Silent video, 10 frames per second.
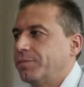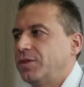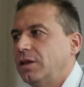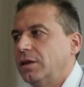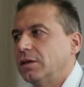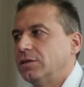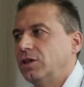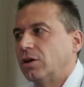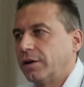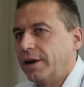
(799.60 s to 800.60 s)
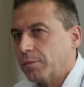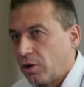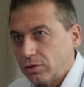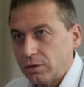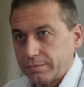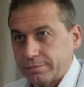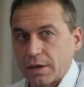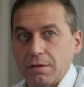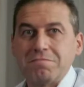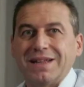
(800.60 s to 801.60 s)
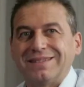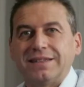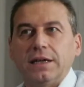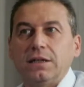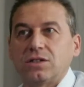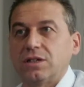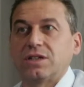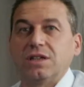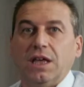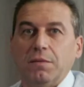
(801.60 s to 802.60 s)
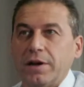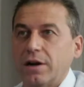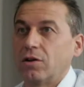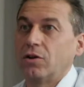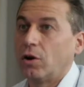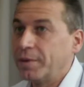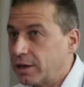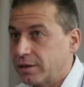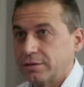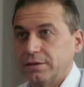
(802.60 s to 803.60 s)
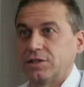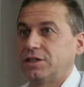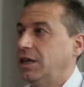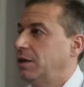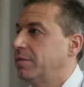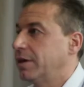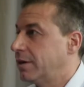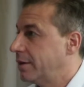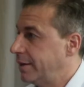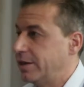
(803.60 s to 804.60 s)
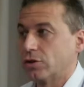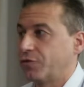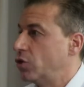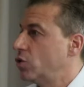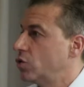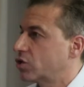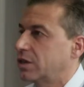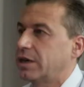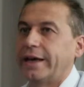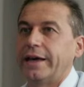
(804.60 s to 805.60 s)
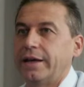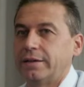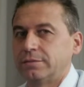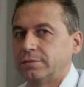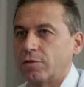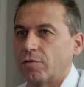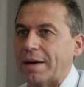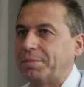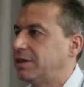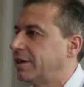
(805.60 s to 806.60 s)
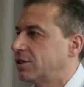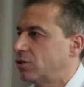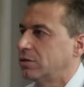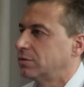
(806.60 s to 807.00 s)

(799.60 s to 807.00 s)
the on-air module maintains the same ergonomic, the same ease of use and rapidness.